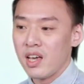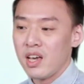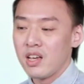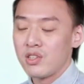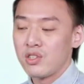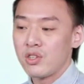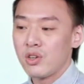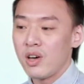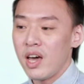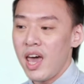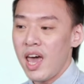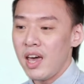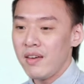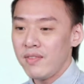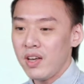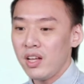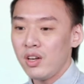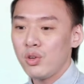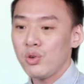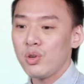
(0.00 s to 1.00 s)
So
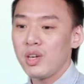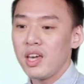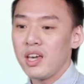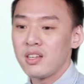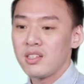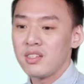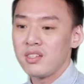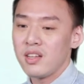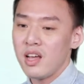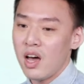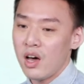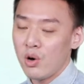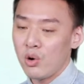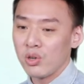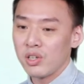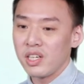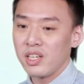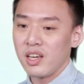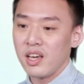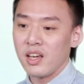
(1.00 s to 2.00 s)
Avalue is not
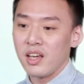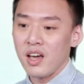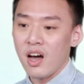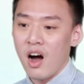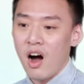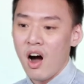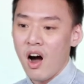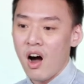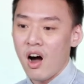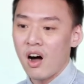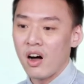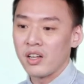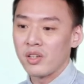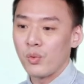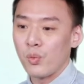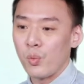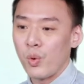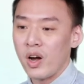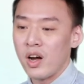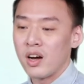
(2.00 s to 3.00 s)
only a
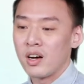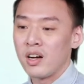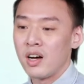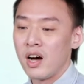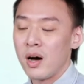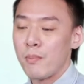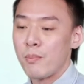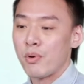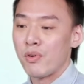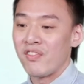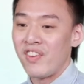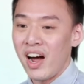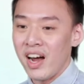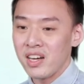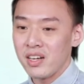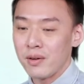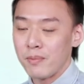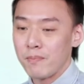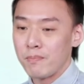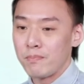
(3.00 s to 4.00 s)
hardware
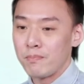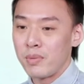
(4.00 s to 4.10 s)
provider,